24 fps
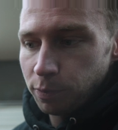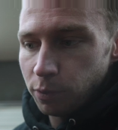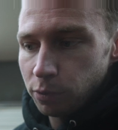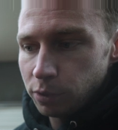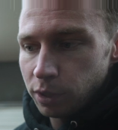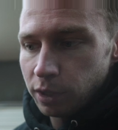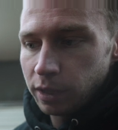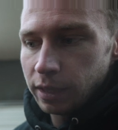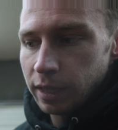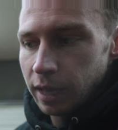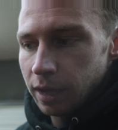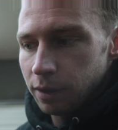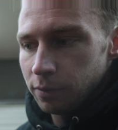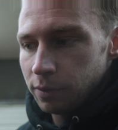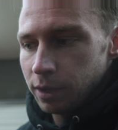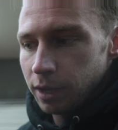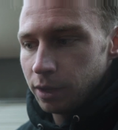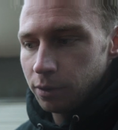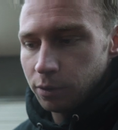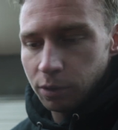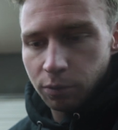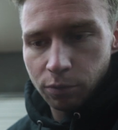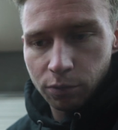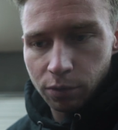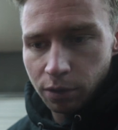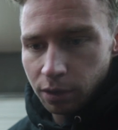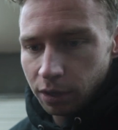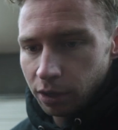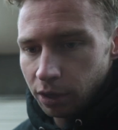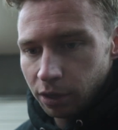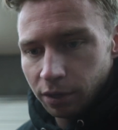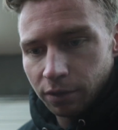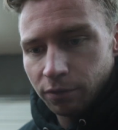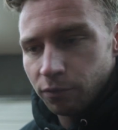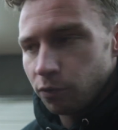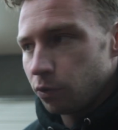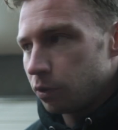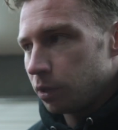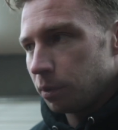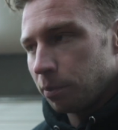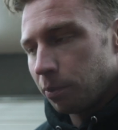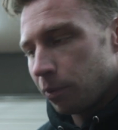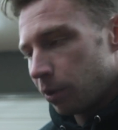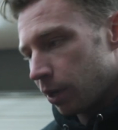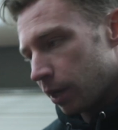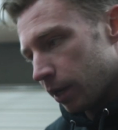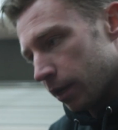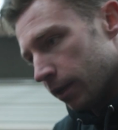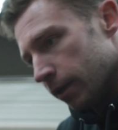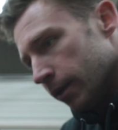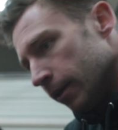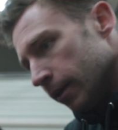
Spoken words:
pulled it down now, it will literally fall apart.